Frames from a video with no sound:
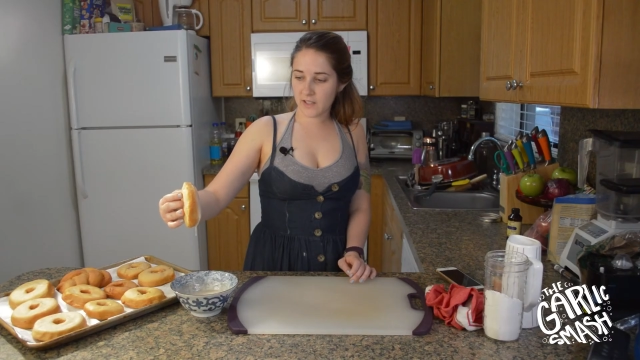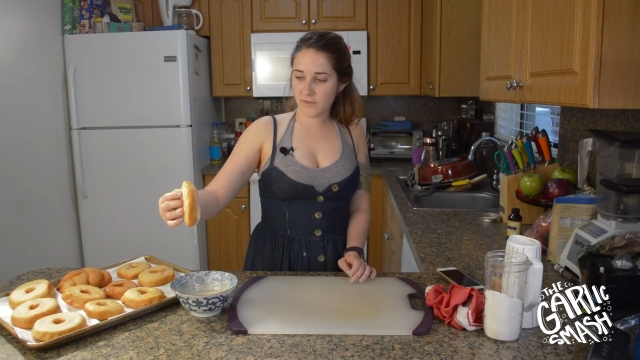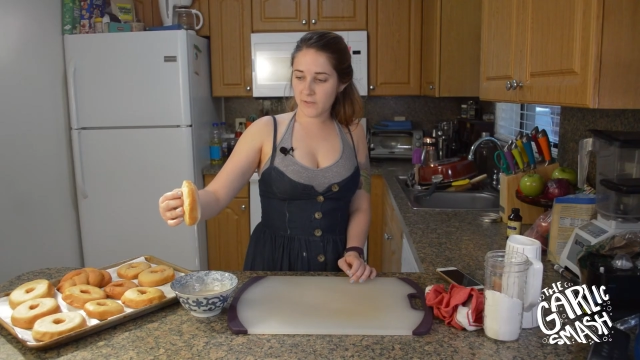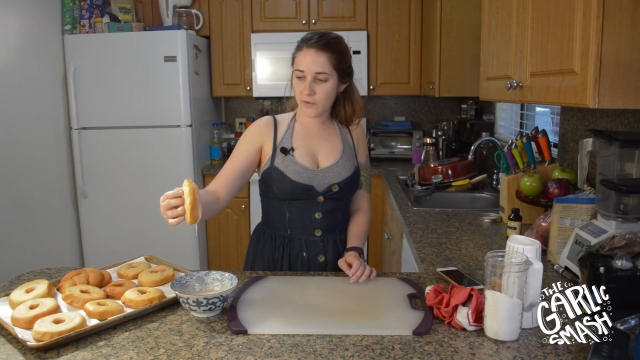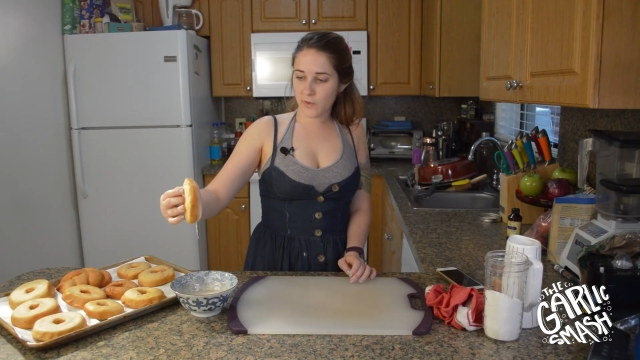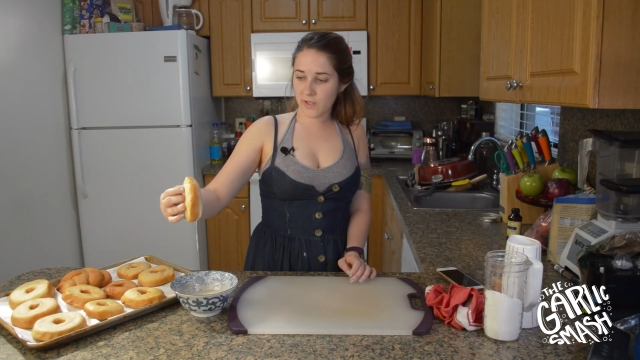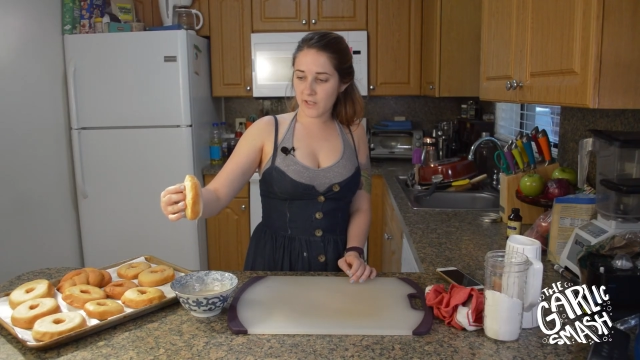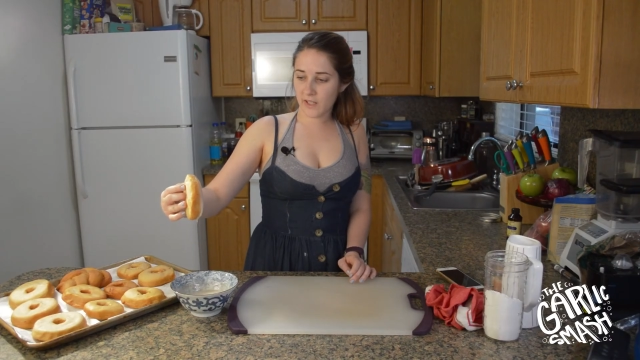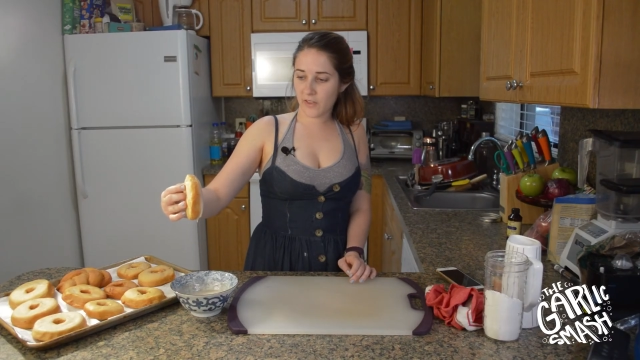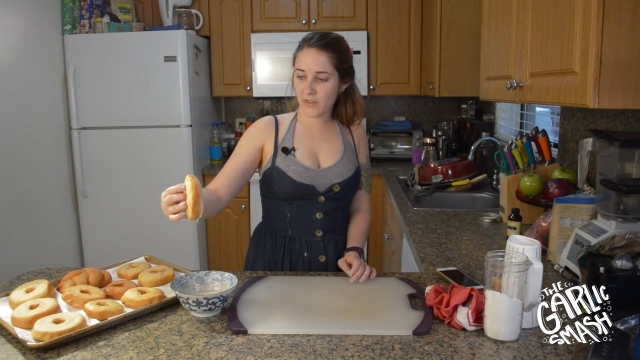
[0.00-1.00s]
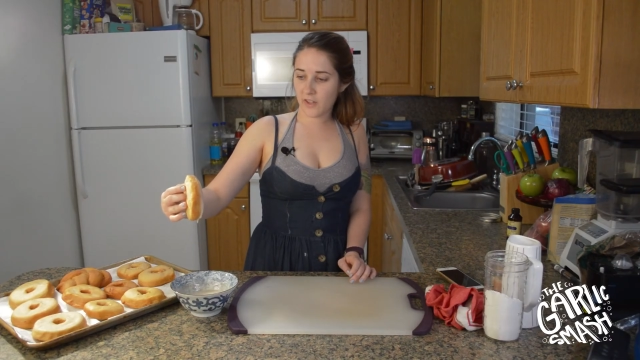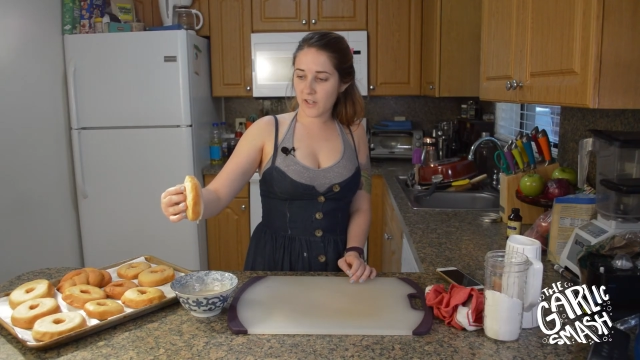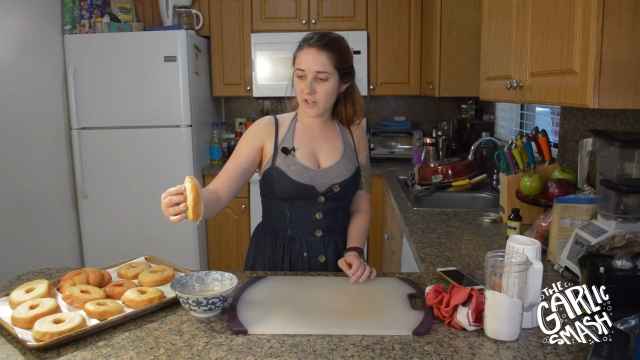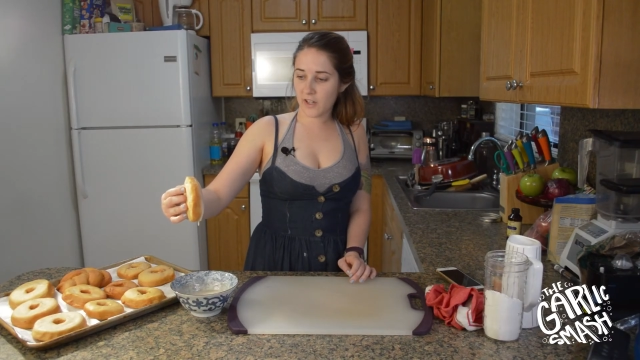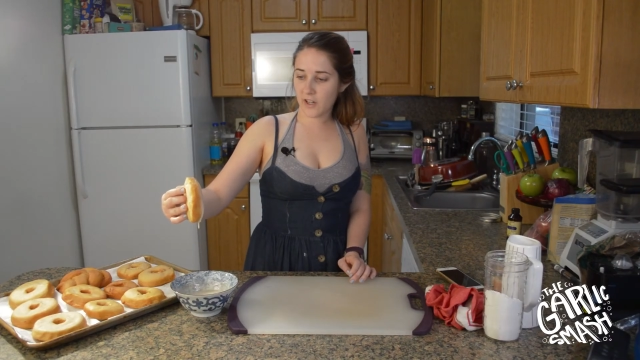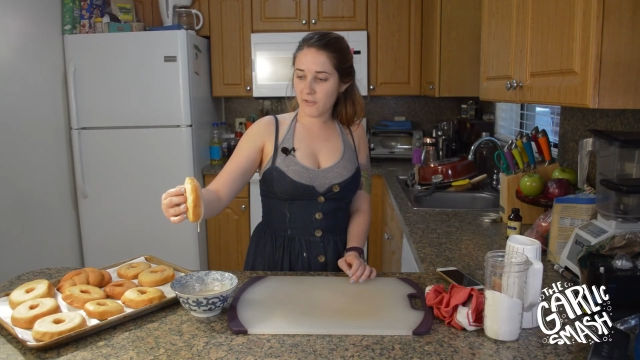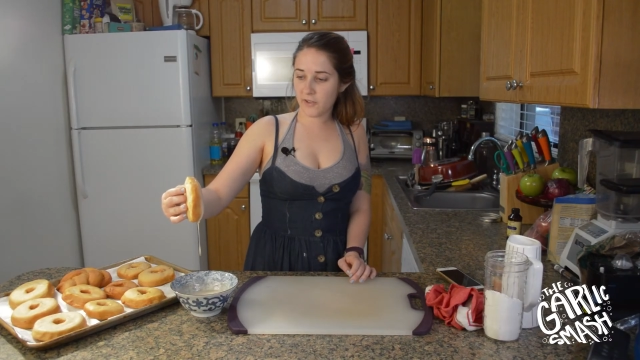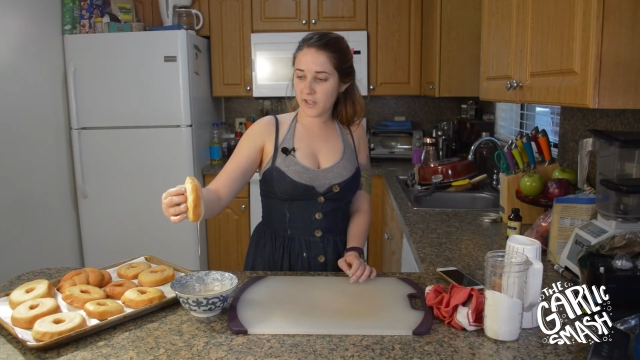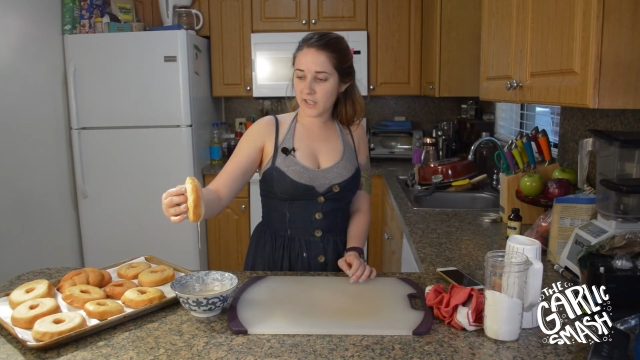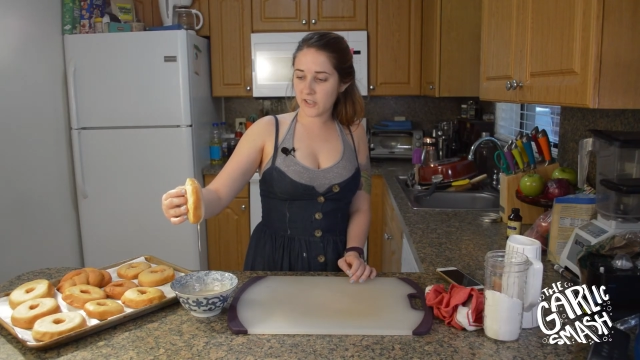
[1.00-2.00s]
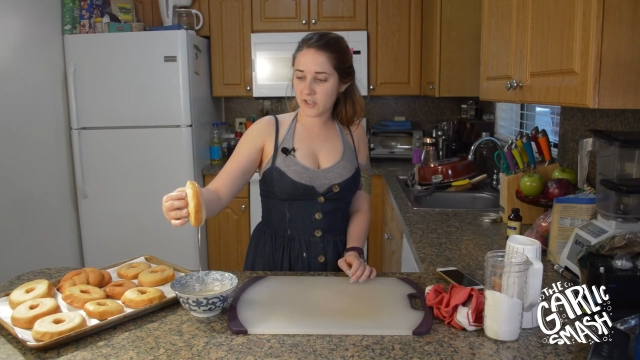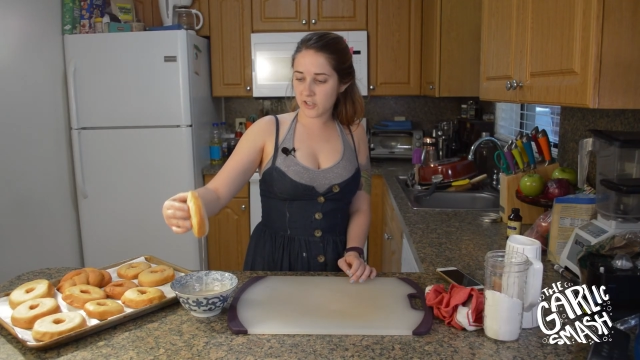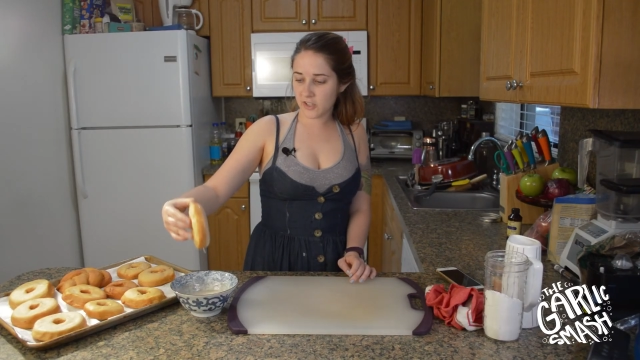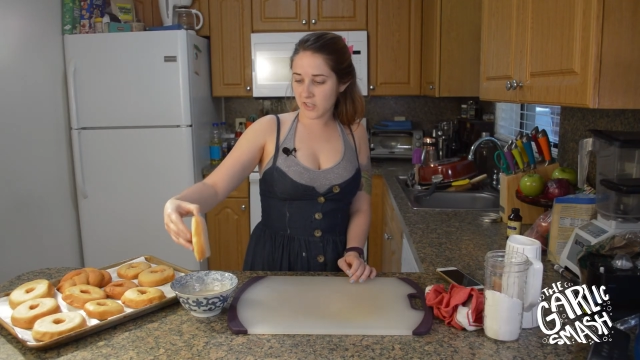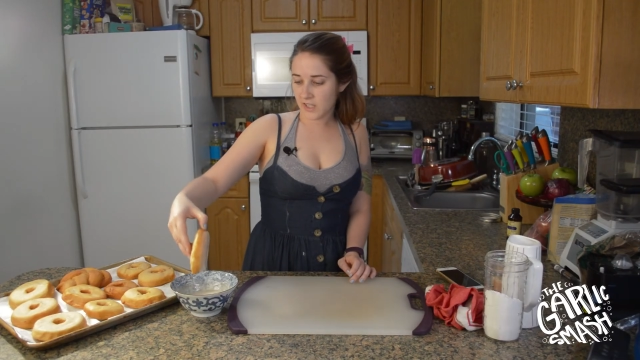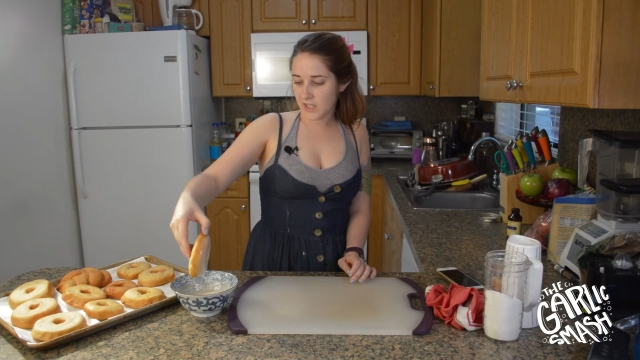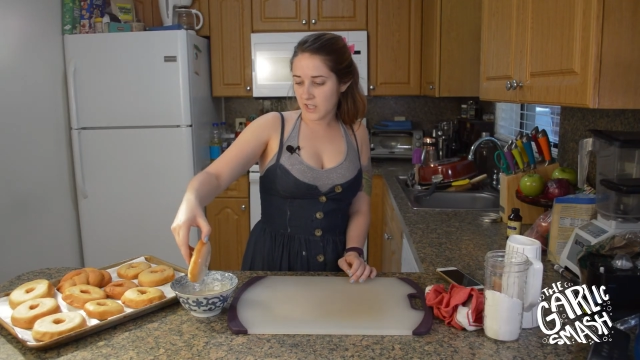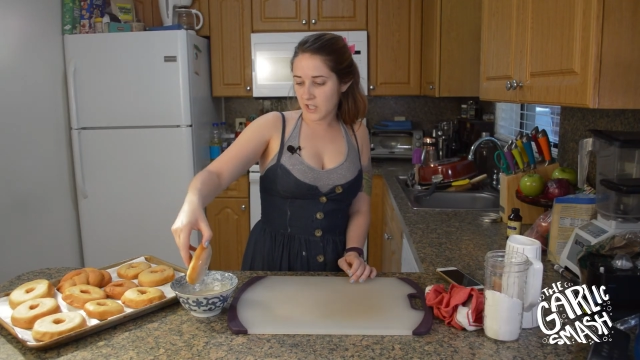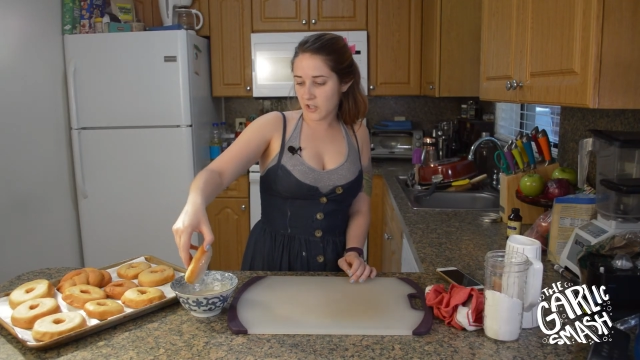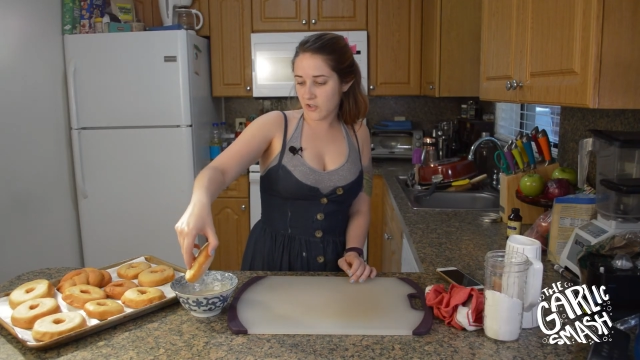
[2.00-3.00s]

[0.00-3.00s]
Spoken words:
if you want like a thicker coverage, You